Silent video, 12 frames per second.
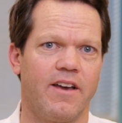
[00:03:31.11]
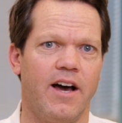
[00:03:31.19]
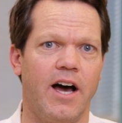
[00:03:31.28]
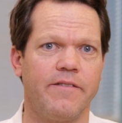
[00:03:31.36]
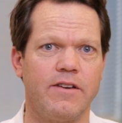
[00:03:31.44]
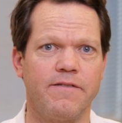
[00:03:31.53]

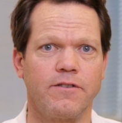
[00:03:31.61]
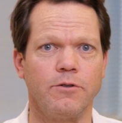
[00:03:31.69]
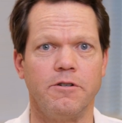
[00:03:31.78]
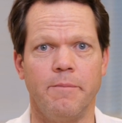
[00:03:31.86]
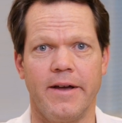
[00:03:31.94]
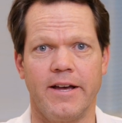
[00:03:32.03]
IV
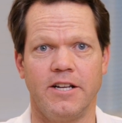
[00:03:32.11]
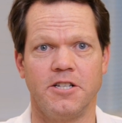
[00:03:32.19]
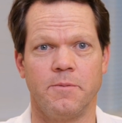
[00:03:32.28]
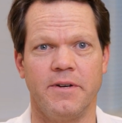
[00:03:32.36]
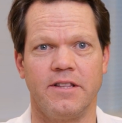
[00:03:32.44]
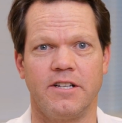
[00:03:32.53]
fluid
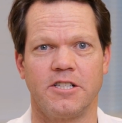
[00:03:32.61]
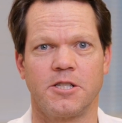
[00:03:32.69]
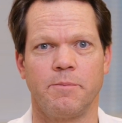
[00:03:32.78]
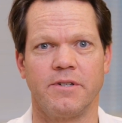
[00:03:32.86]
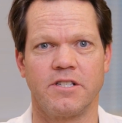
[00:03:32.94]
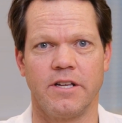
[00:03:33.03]
management that is
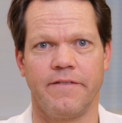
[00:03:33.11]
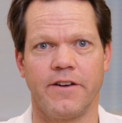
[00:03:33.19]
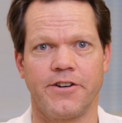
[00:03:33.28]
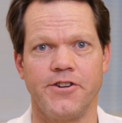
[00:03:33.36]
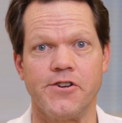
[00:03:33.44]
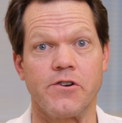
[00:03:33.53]

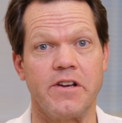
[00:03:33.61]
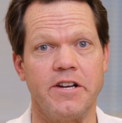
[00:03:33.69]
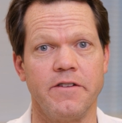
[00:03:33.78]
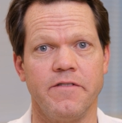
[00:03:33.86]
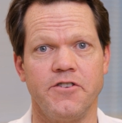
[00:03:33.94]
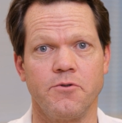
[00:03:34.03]
specific to your
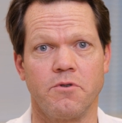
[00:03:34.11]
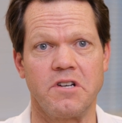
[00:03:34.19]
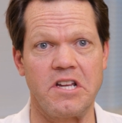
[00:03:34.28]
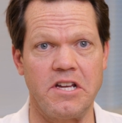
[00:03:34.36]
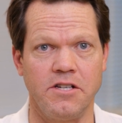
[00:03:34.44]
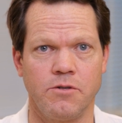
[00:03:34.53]
individual
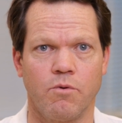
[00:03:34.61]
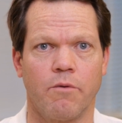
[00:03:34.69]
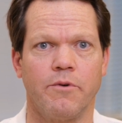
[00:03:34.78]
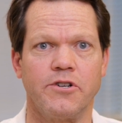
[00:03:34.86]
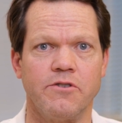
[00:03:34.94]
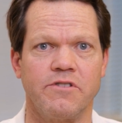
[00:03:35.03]
needs will
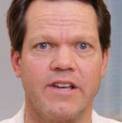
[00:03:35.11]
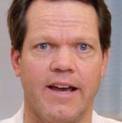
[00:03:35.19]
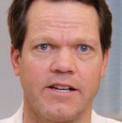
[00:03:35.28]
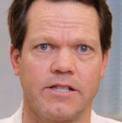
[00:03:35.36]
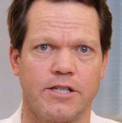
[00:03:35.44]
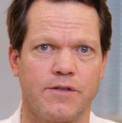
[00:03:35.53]
reduce
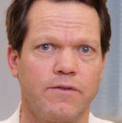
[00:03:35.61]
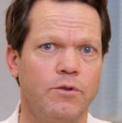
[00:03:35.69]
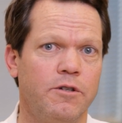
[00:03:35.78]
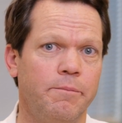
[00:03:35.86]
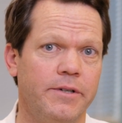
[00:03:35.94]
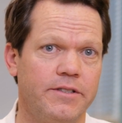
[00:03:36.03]
excess
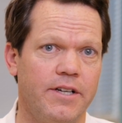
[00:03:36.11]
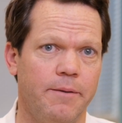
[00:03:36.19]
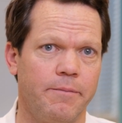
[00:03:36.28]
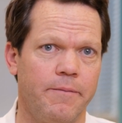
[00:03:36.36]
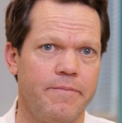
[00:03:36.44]
fluid buildup.